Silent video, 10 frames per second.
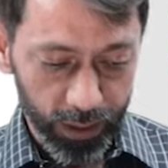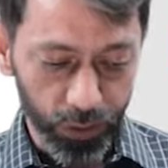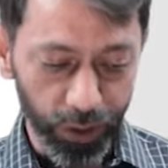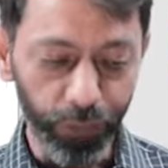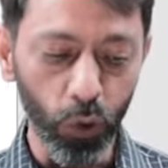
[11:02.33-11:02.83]

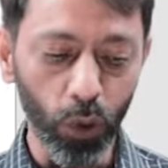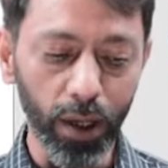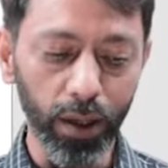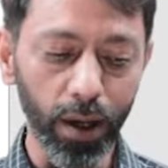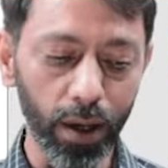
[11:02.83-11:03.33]
If you
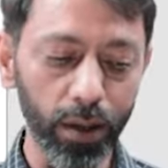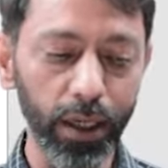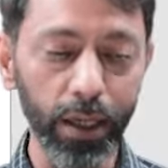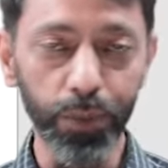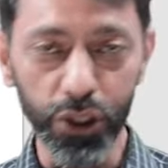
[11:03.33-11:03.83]
are
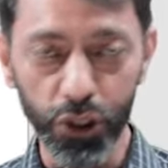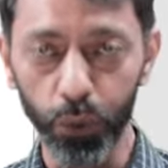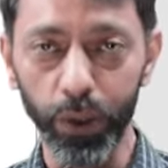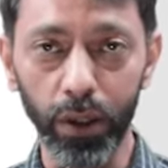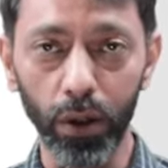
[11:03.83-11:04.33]
currently
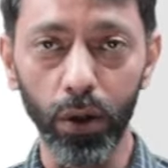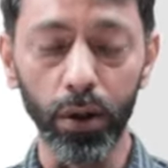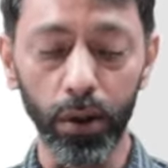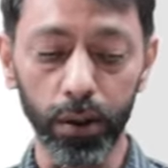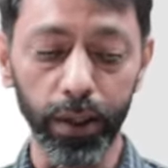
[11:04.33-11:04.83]
pursuing
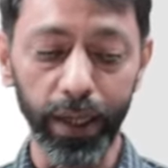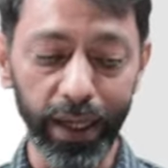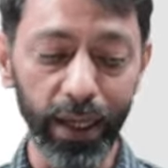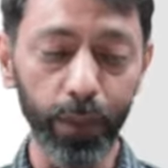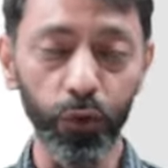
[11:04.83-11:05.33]

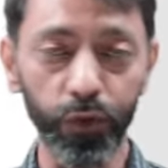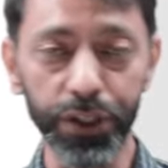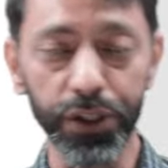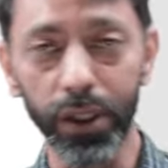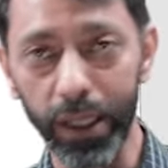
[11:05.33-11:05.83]
any
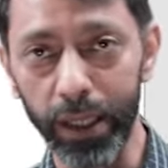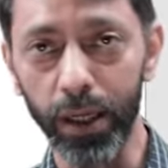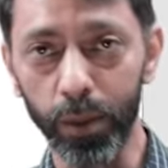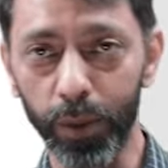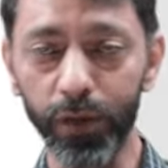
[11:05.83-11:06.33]
professional
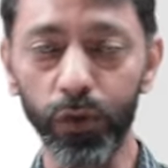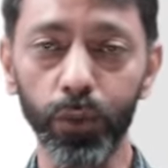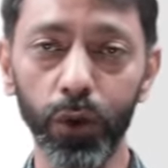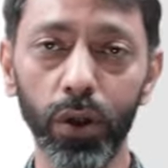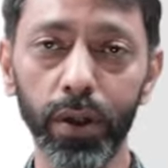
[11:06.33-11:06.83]
degree apart from
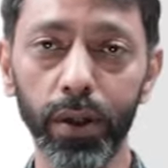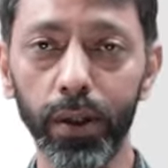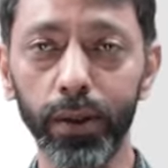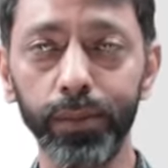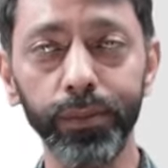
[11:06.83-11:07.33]

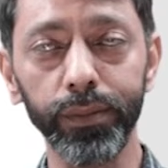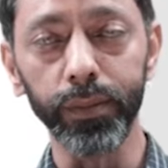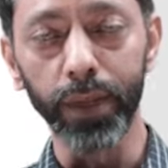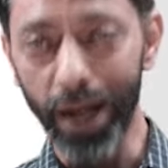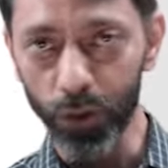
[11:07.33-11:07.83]
your
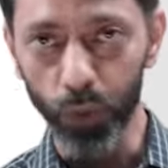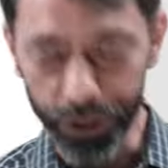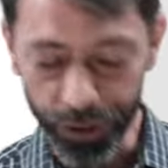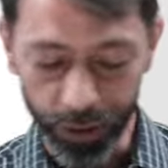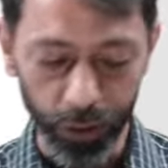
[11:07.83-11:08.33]

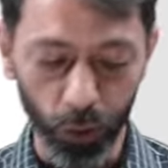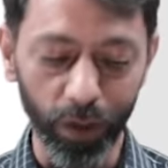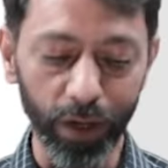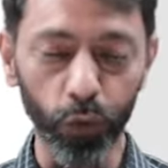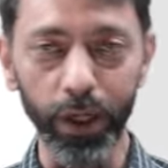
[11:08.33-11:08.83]
graduation, you will
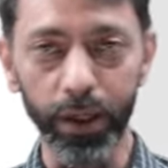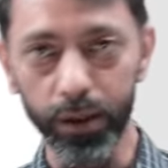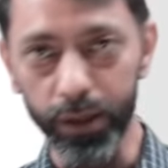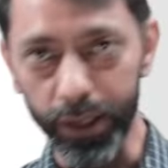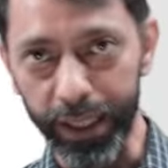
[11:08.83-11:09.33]
have to enter
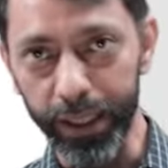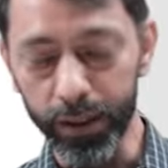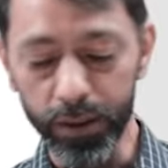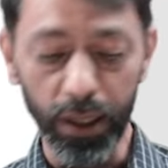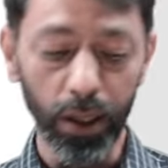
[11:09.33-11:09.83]
the
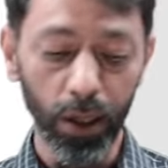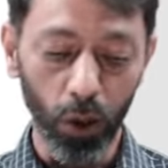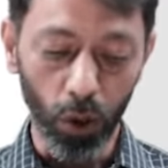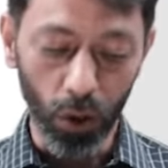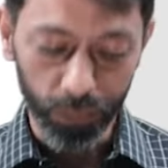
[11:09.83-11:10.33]
details
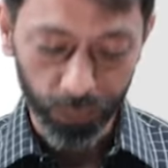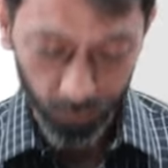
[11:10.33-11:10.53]
of